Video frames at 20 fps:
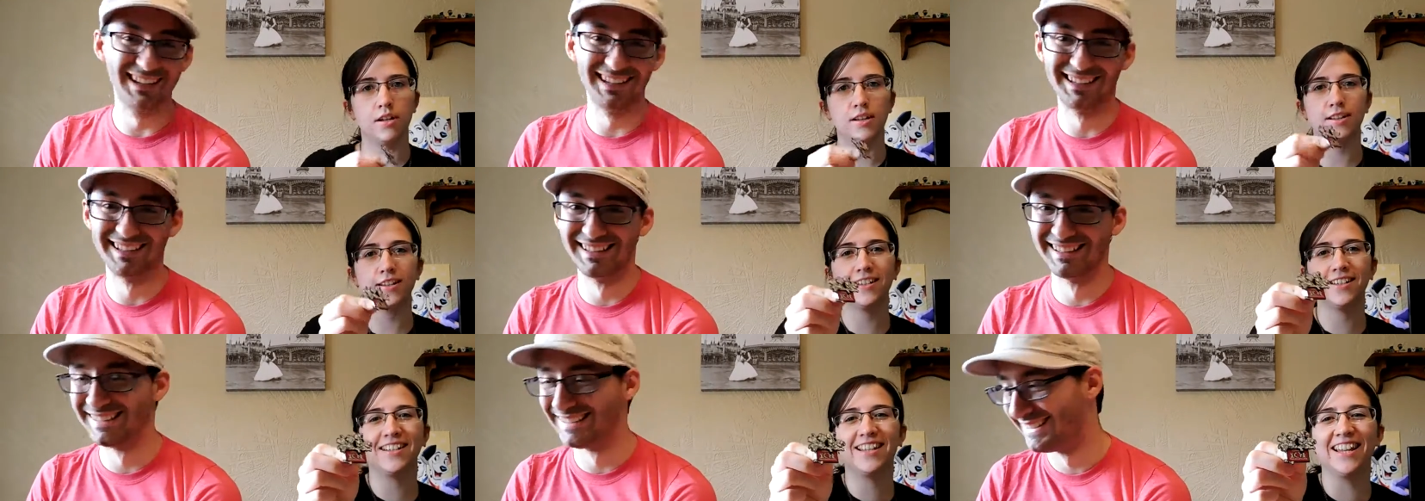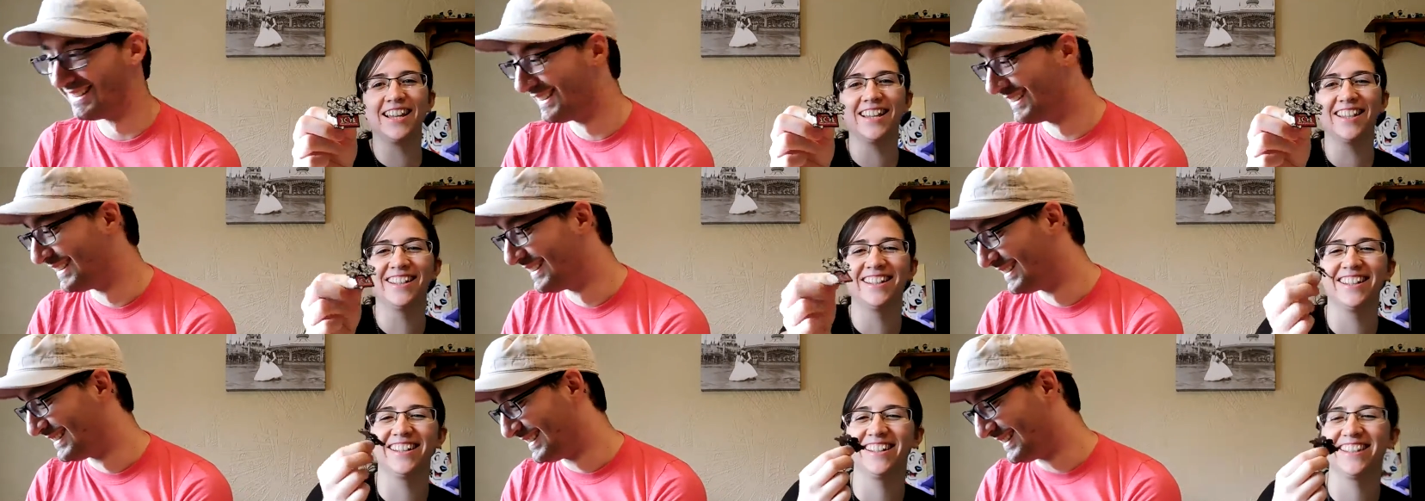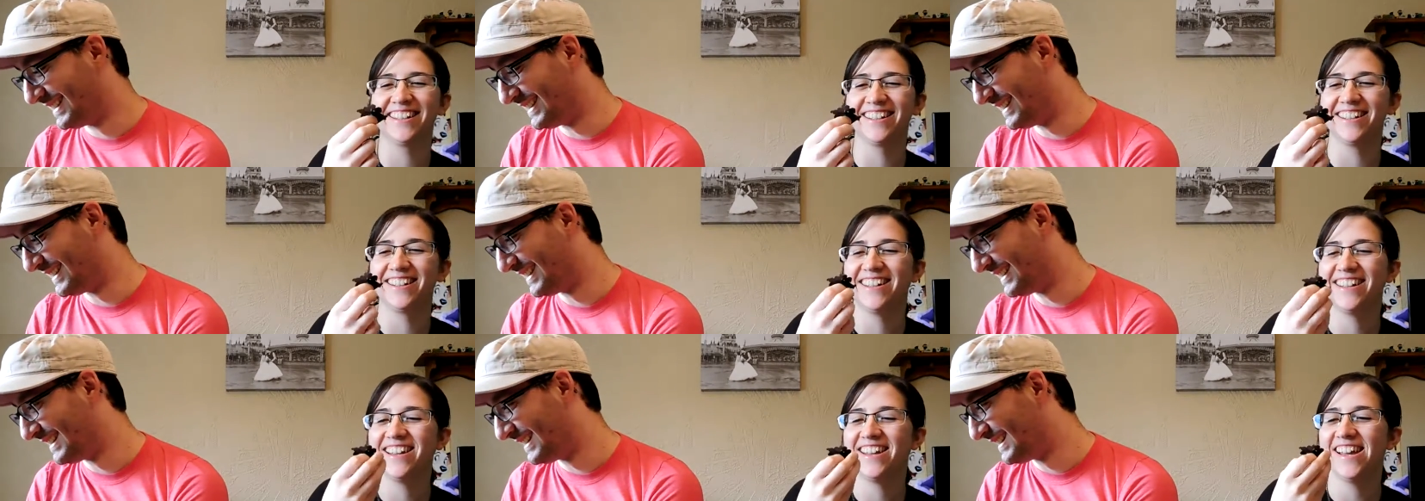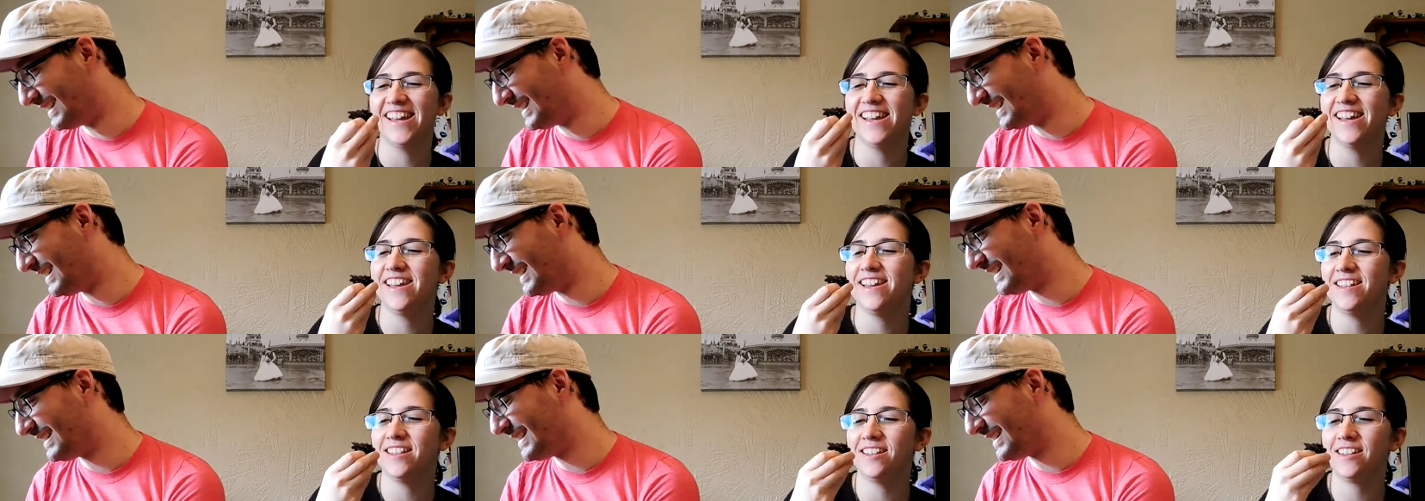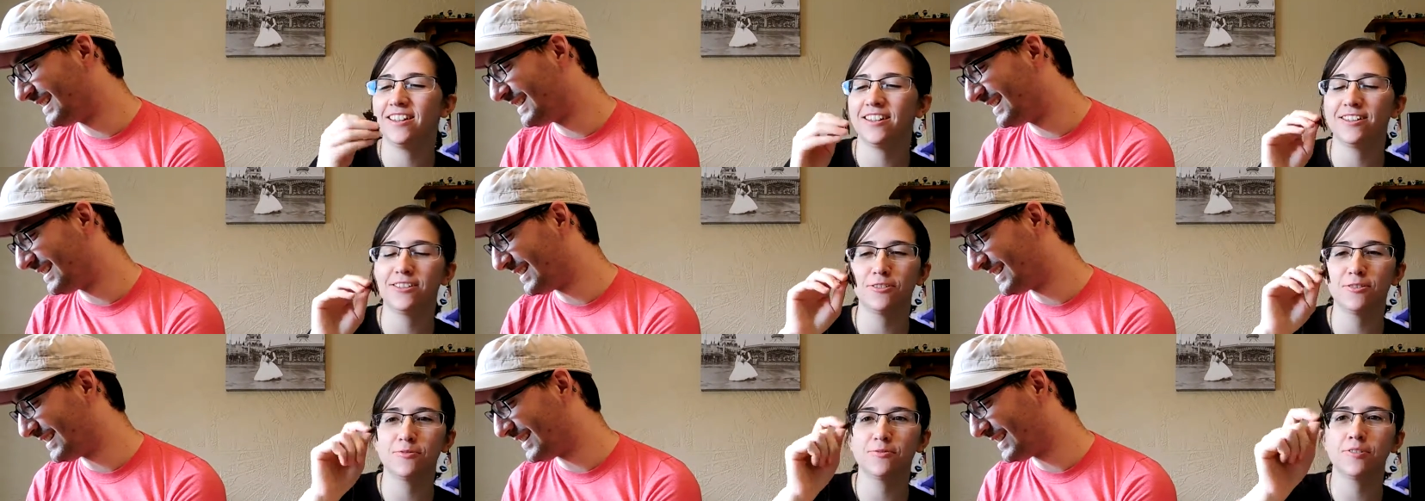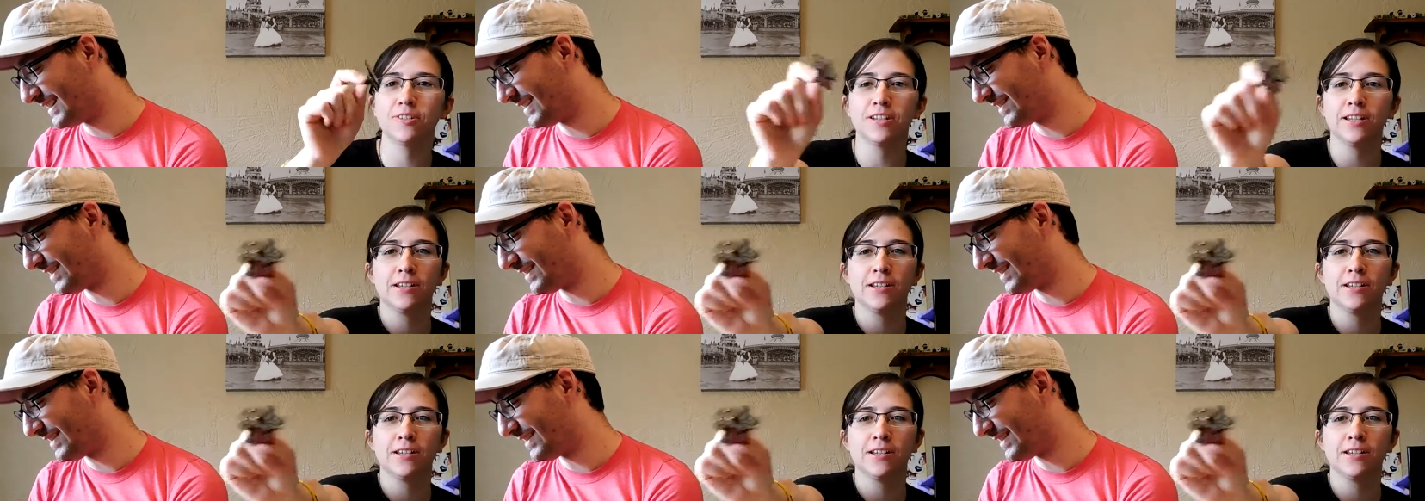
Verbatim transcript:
Speaker 1: yellow. is the one oh one